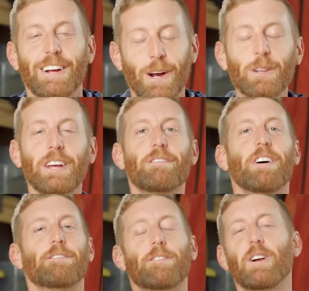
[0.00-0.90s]
Go live
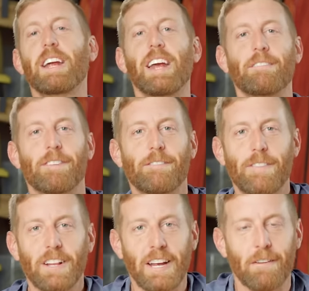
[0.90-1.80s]
a free and
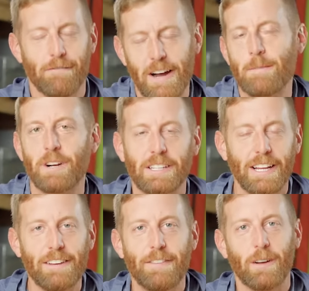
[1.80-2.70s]
fulfilling, vibrant
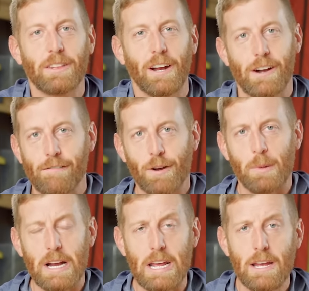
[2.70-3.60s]
life out there,
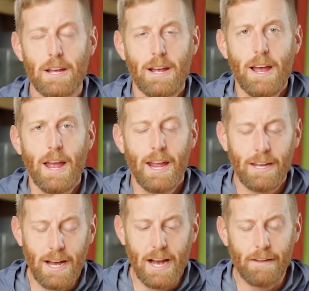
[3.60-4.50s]
everybody.
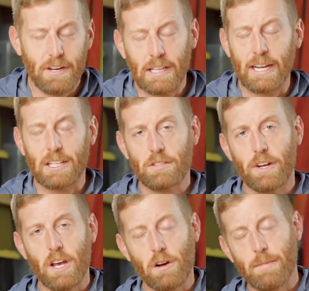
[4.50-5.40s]
And if you did like this
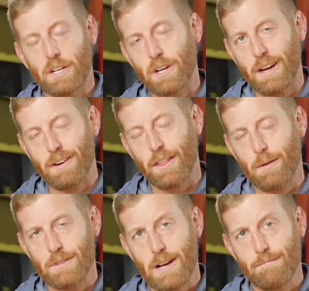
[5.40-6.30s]
video, make sure you give it a
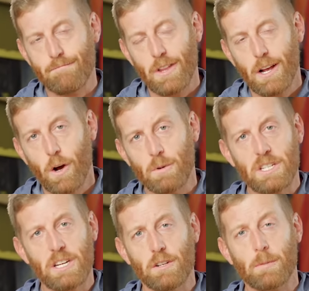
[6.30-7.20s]
thumbs up. Hope to
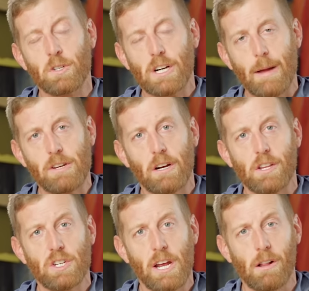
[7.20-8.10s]
subscribed here on
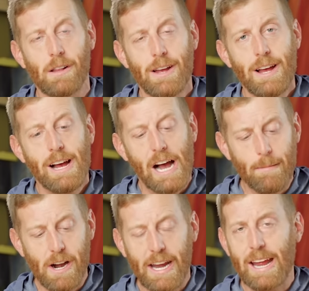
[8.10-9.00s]
the channel.
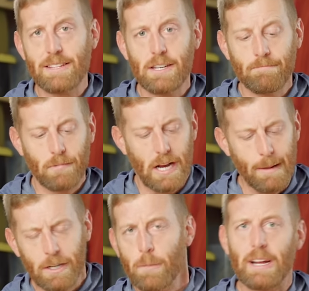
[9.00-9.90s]
I'm Eric Hansen.
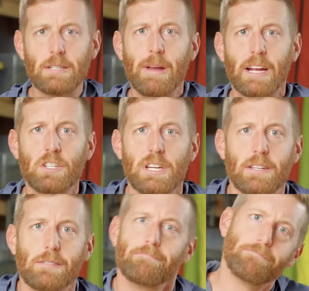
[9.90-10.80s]
I'm gonna go make some mac and
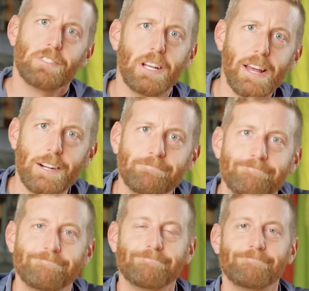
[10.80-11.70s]
cheese. See you later.